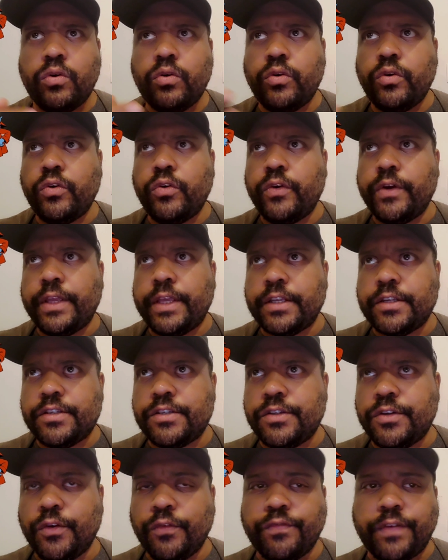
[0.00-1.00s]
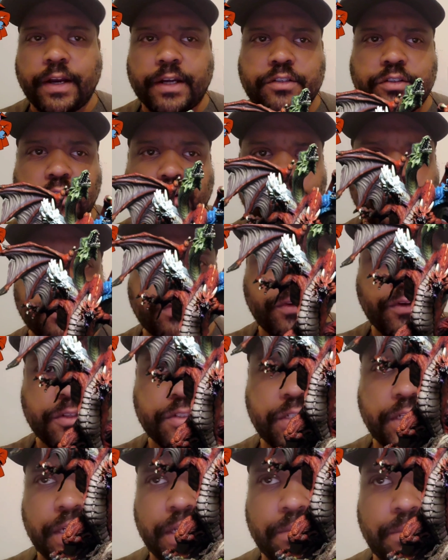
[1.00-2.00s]
Who gets you fucked over
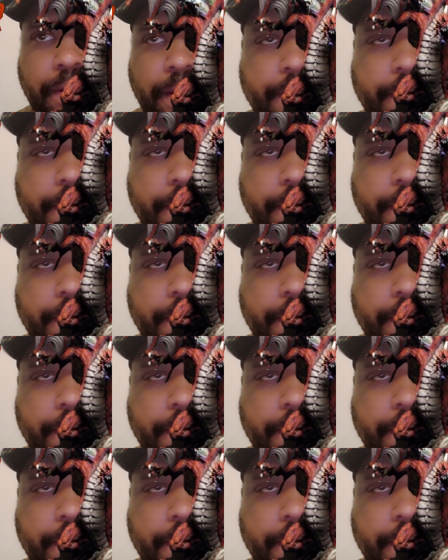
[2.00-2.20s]
first and eaten